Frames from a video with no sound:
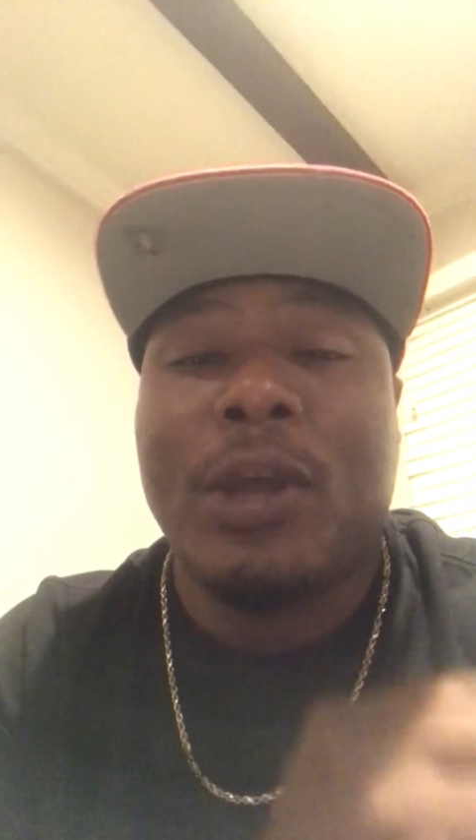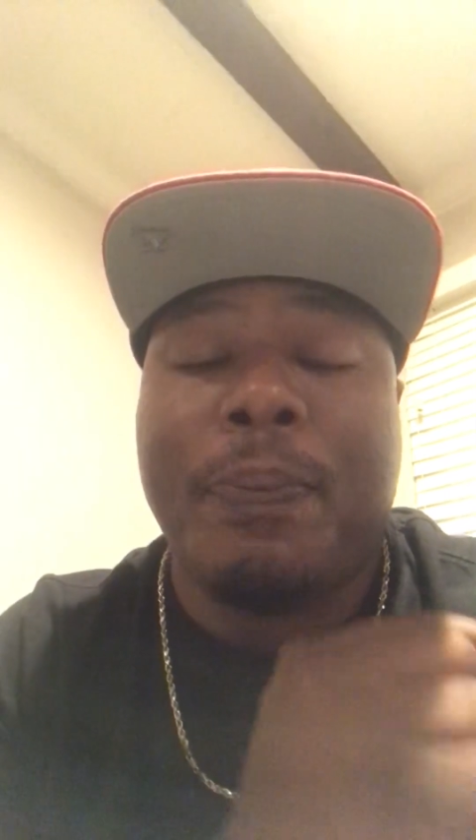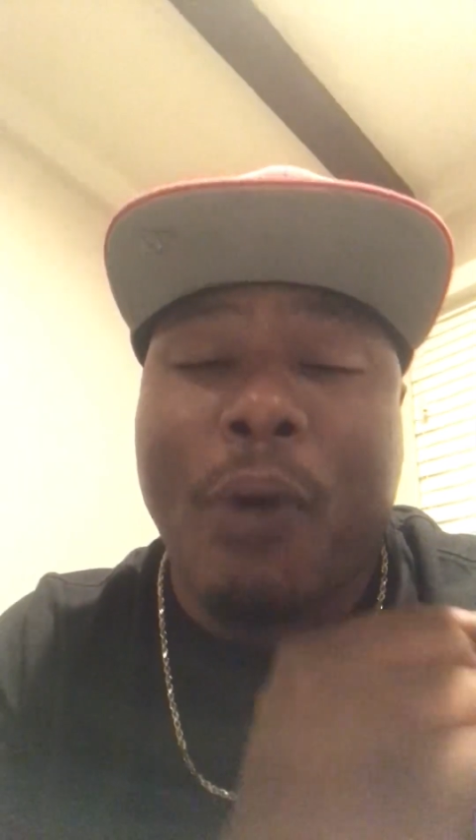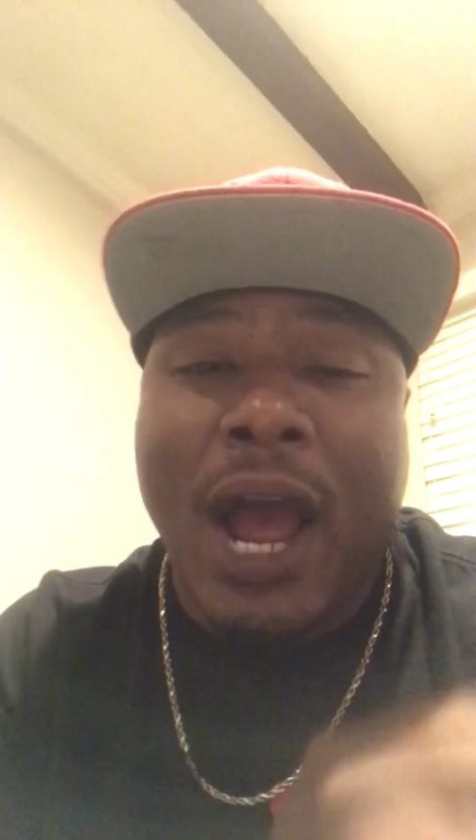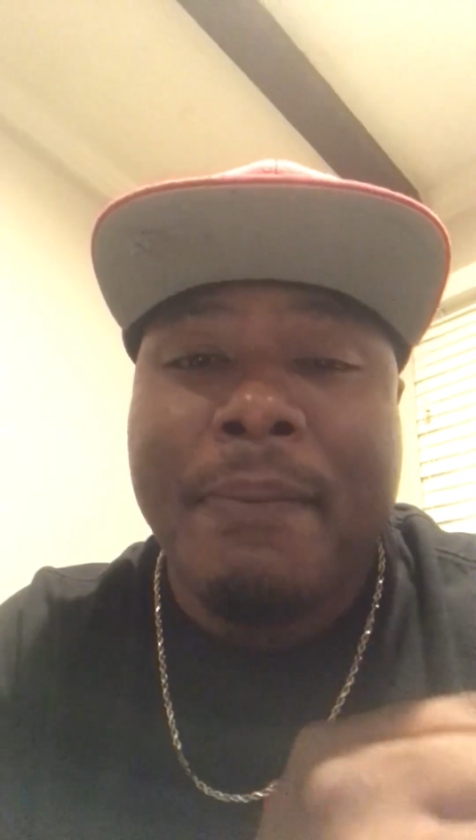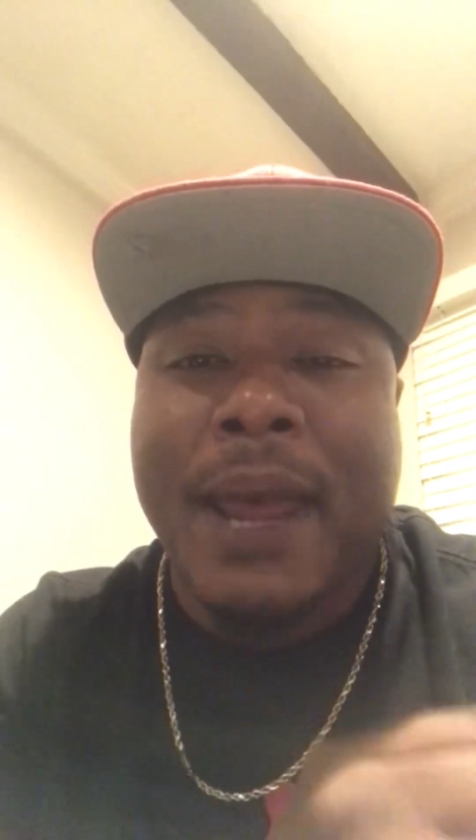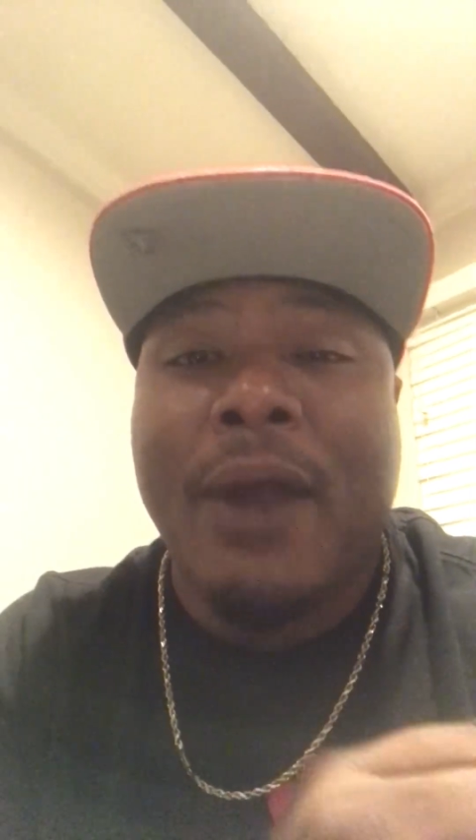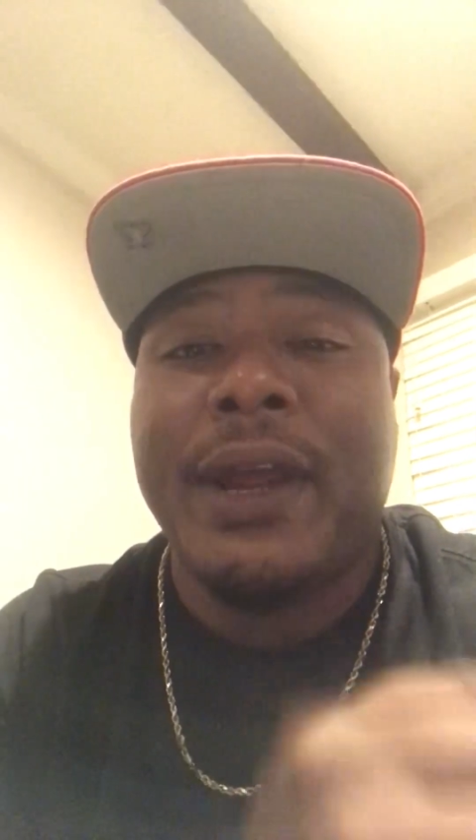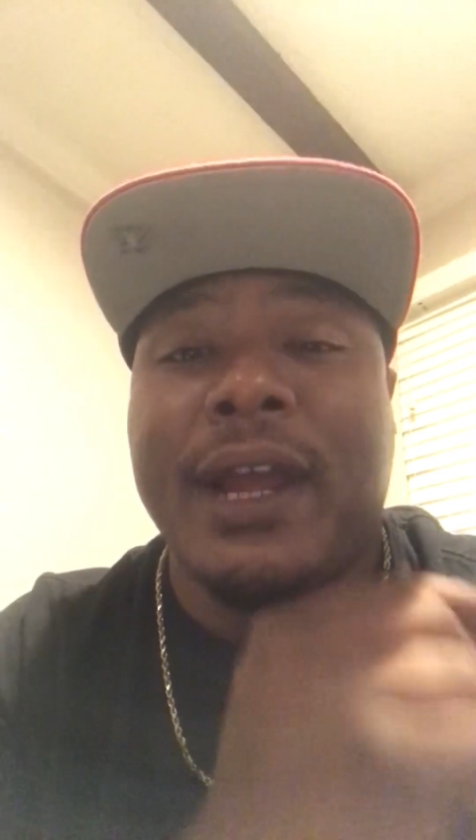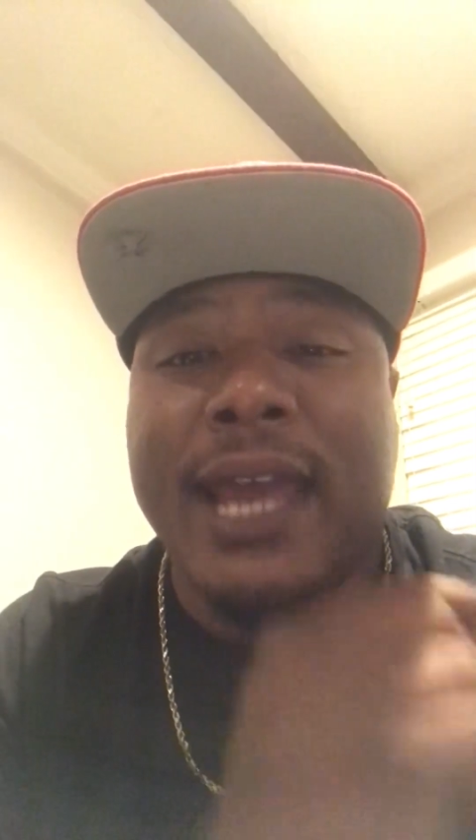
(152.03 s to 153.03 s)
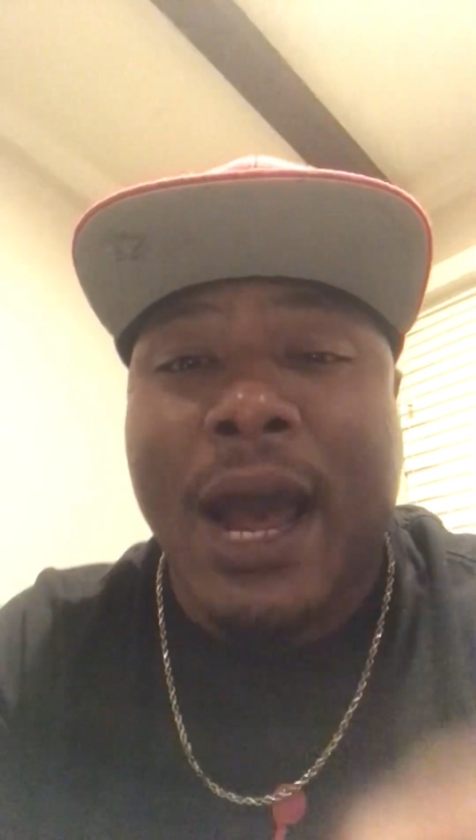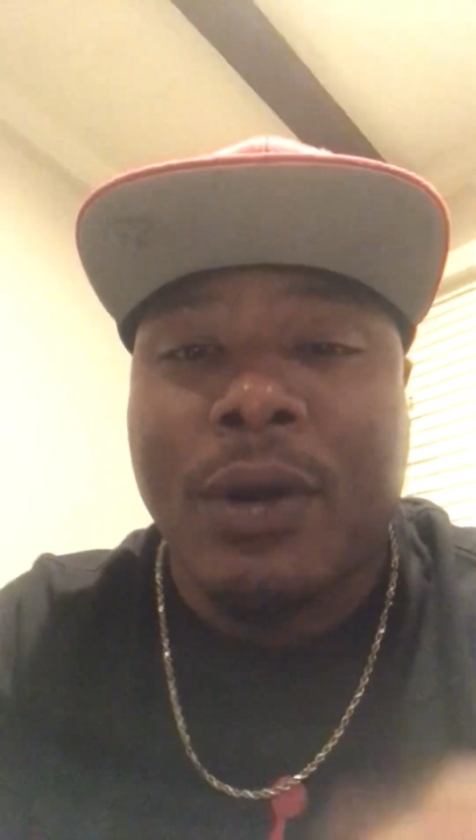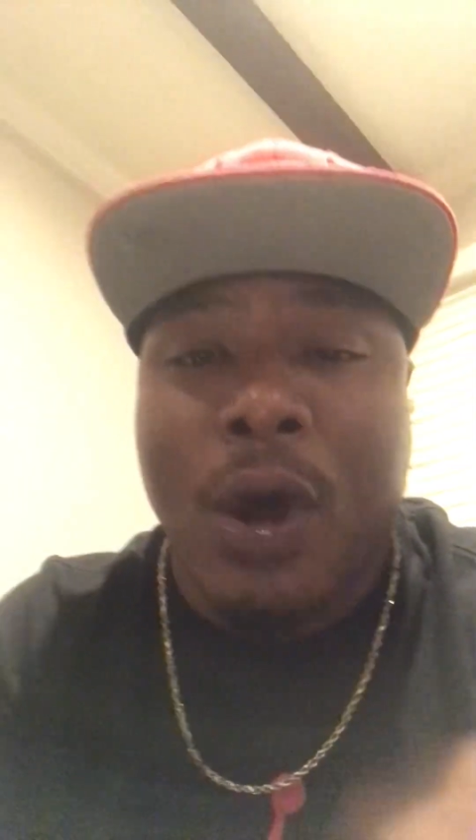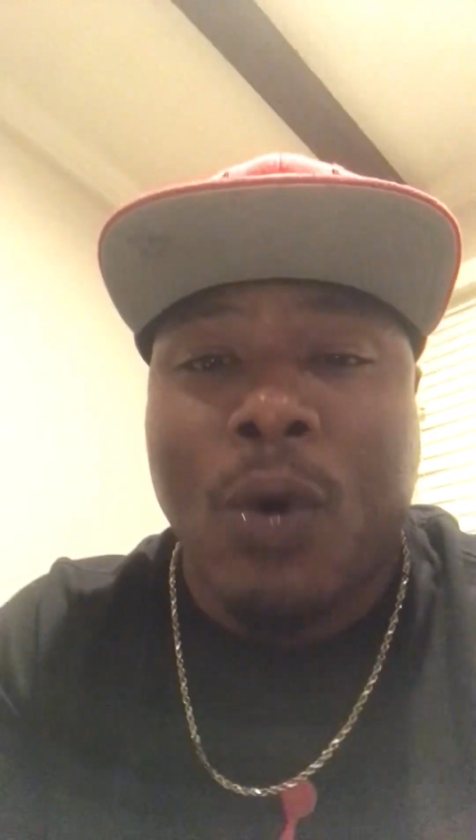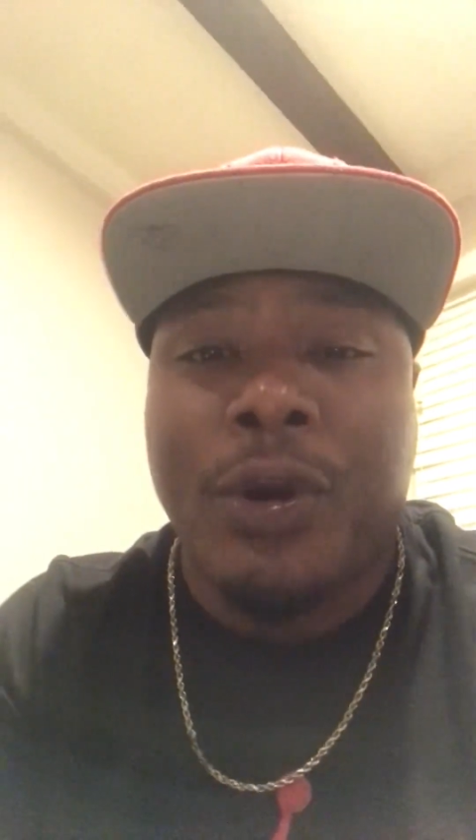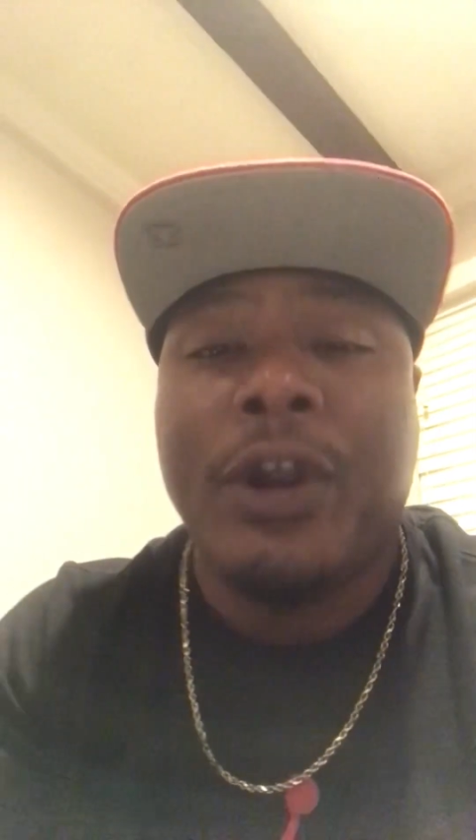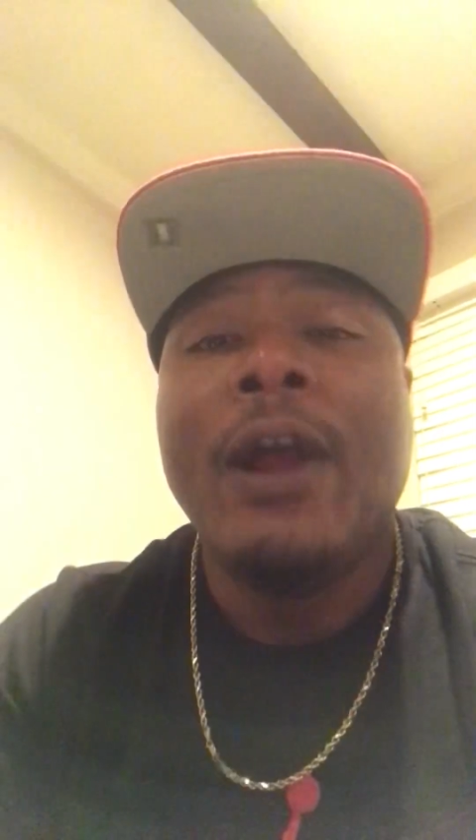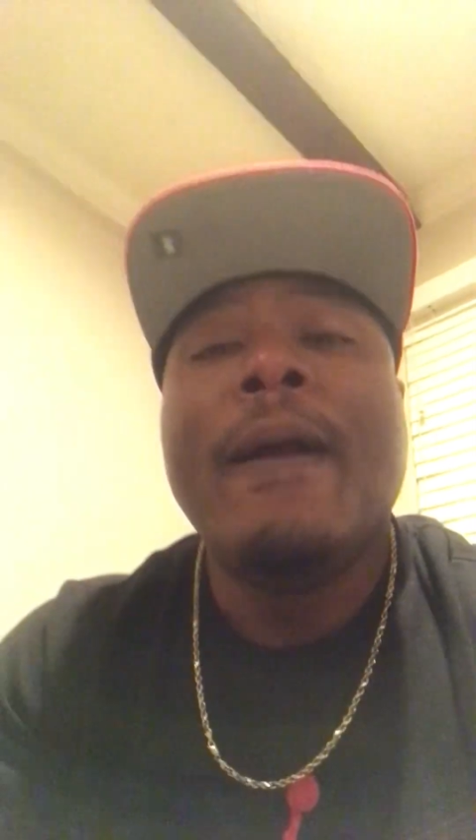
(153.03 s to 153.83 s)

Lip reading: the primary account holder.